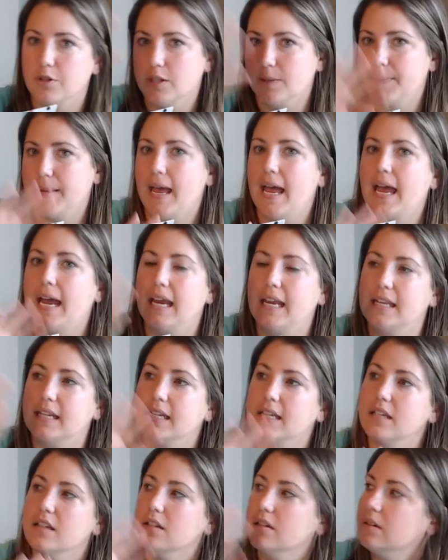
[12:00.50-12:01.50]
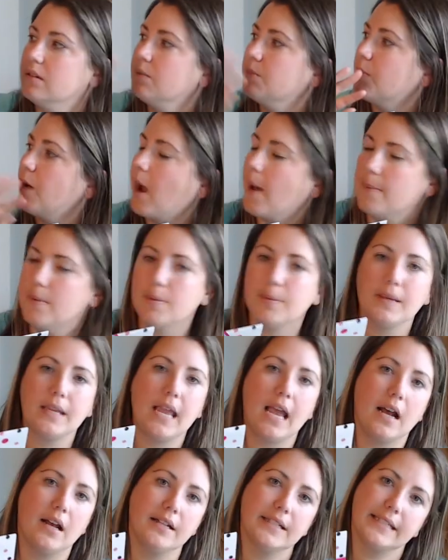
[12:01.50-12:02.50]
behind it, probably
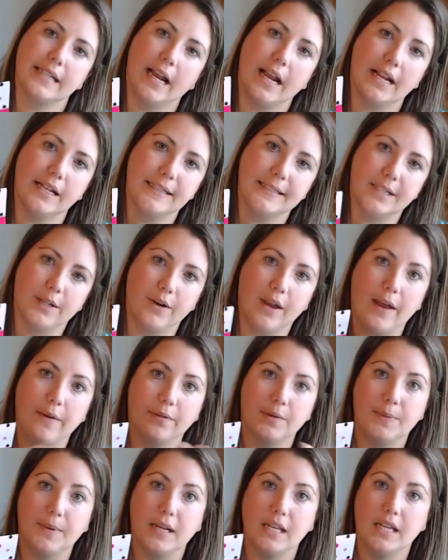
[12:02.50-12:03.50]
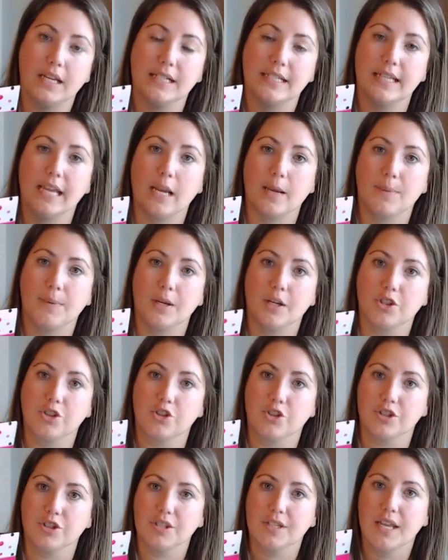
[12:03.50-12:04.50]
outside, so everybody could take
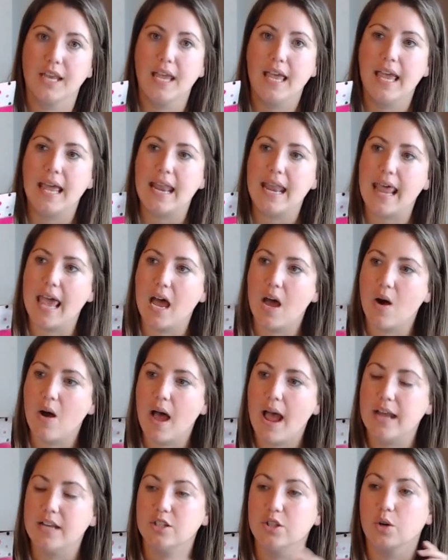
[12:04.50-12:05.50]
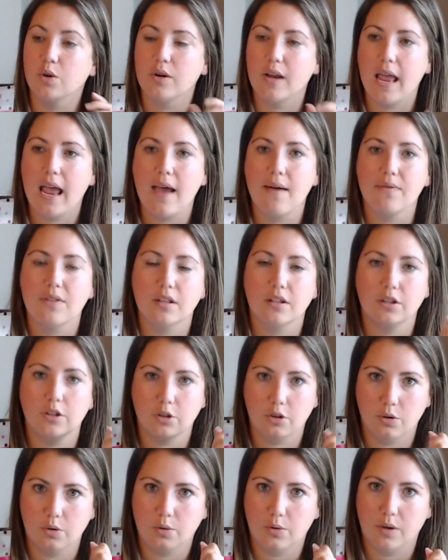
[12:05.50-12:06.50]
pictures. Now, I don't have the
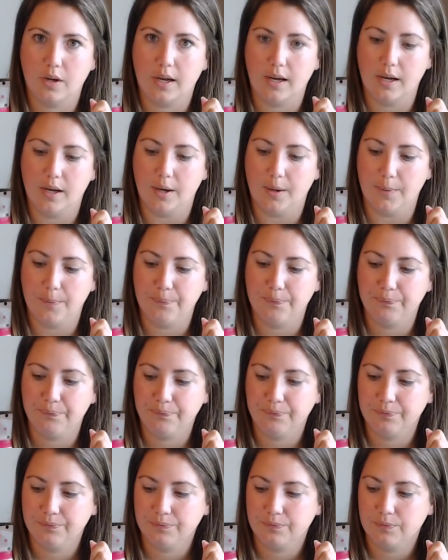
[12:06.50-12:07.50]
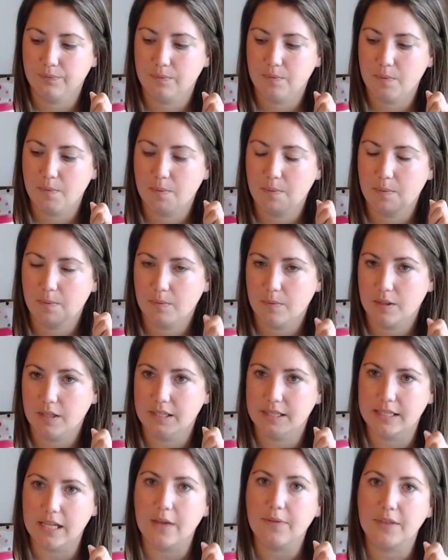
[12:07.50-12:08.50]
little, um, the
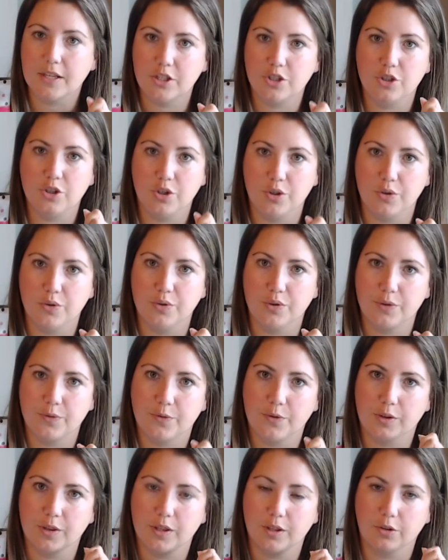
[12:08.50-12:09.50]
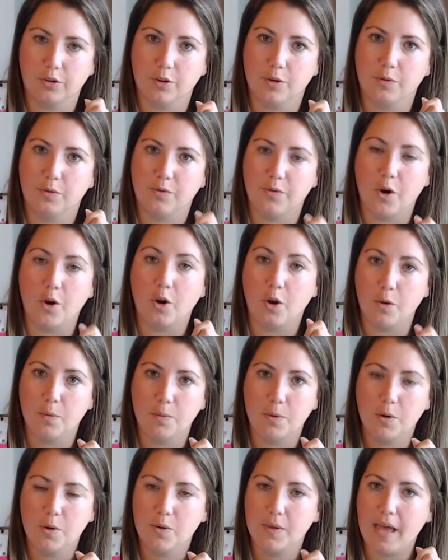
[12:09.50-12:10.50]
stuff that you use for the little photo
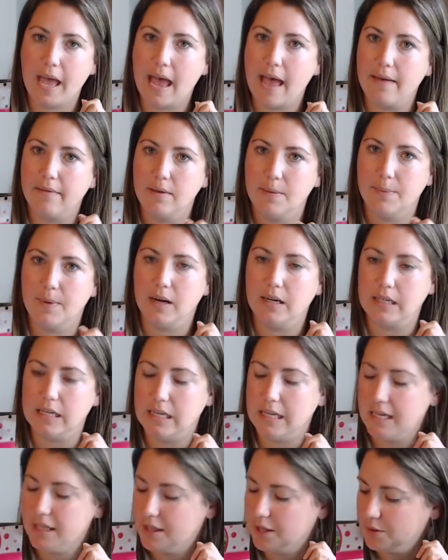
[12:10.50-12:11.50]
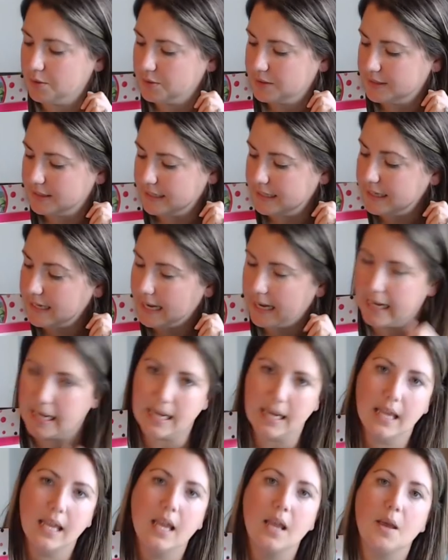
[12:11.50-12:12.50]
booth. I haven't bought any of those
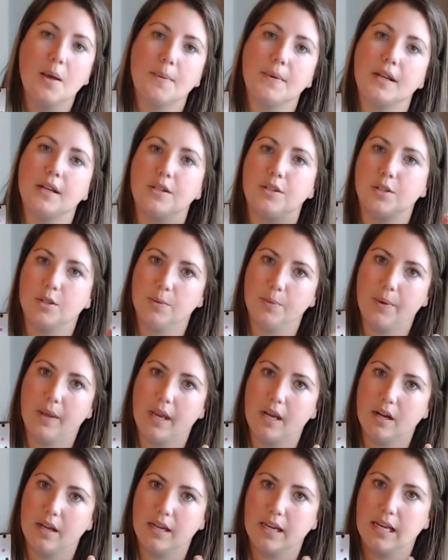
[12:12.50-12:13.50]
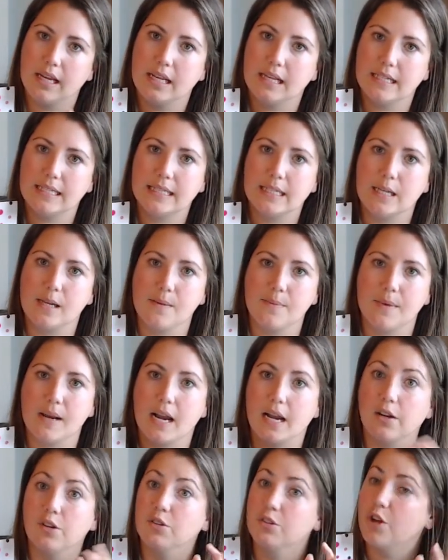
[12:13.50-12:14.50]
yet, but I do plan on getting some. And
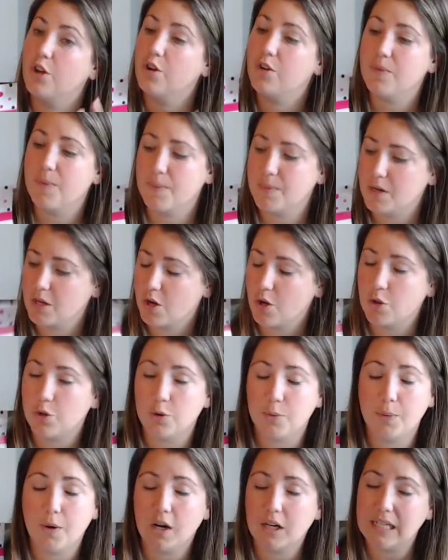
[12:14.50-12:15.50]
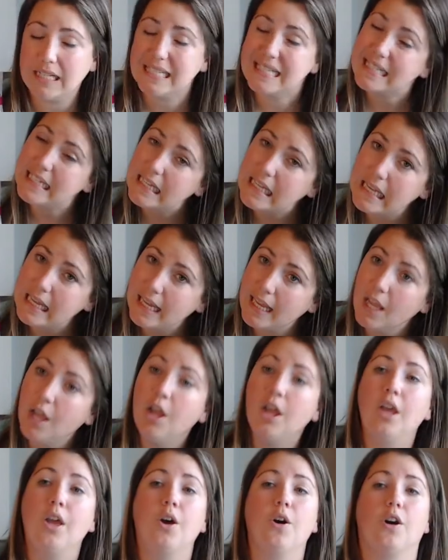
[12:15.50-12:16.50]
I don't know if I'm gonna go through Party City
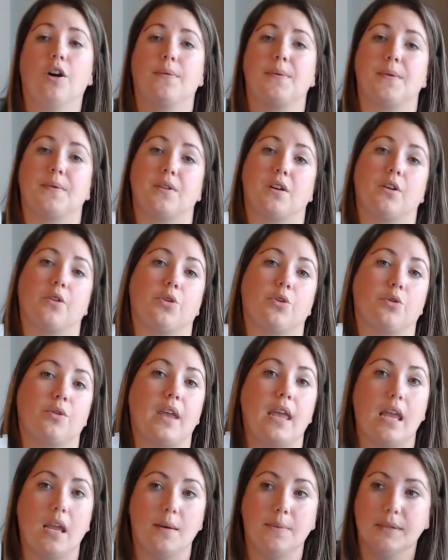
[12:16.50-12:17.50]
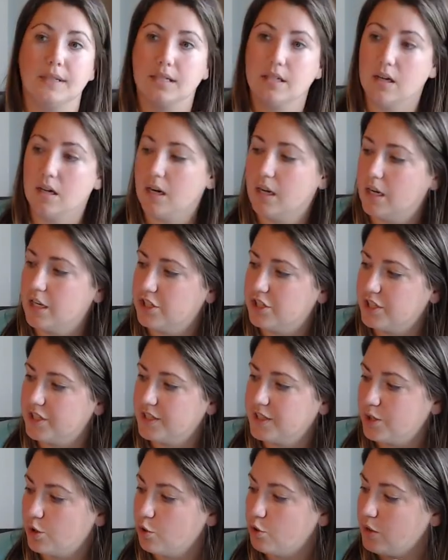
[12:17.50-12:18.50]
or if I'm gonna go through Amazon. It's
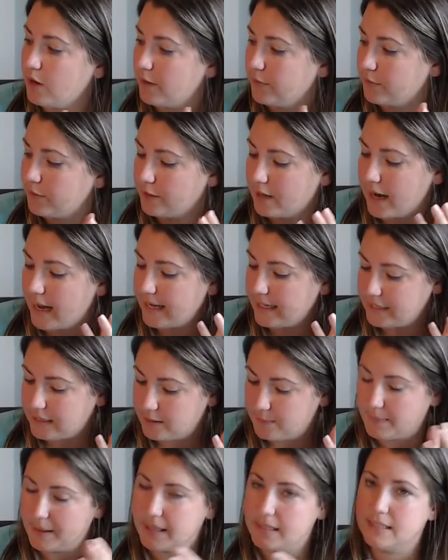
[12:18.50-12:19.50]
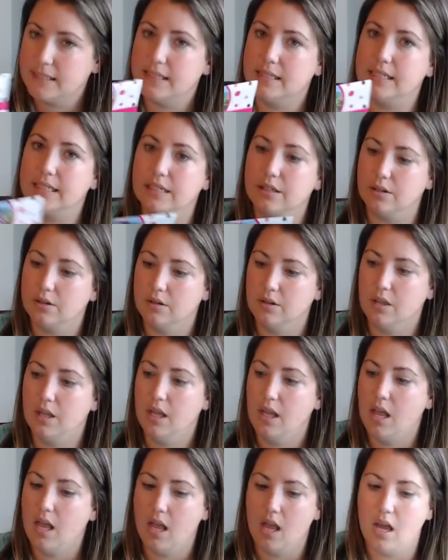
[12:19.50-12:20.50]
just whoever has the best deal.
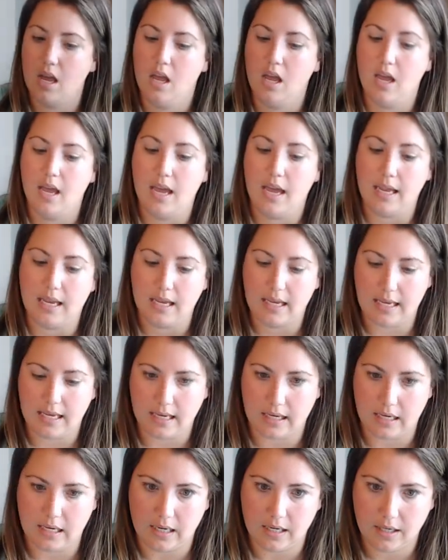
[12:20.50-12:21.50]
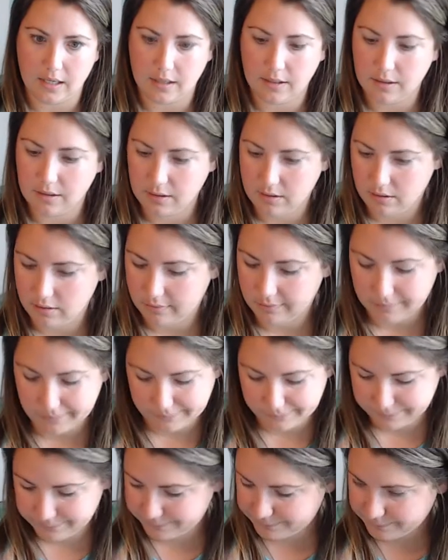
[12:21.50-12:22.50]
Again,
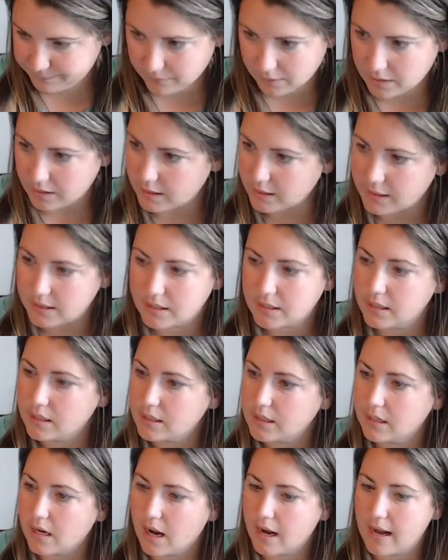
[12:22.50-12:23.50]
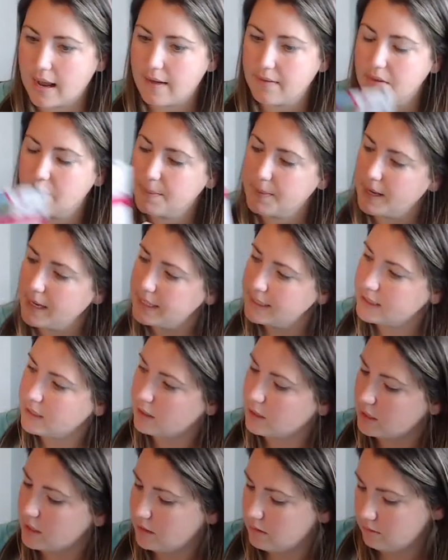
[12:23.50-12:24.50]
this does not have the price
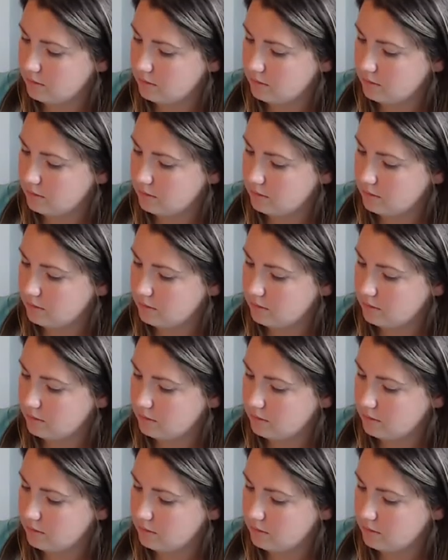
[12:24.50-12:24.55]
on it.